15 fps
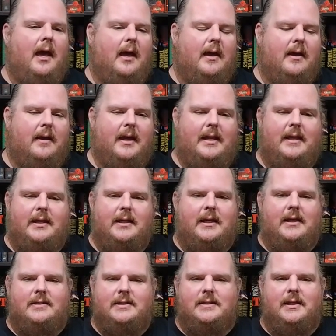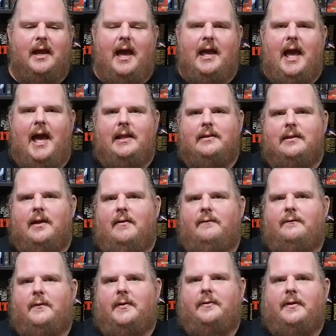I
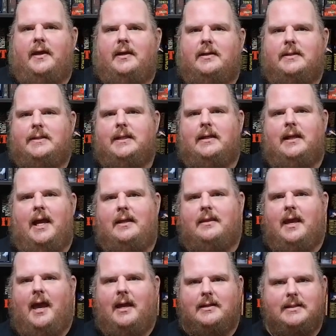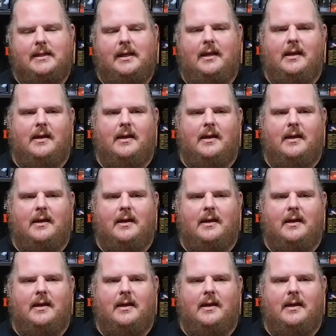love things like that,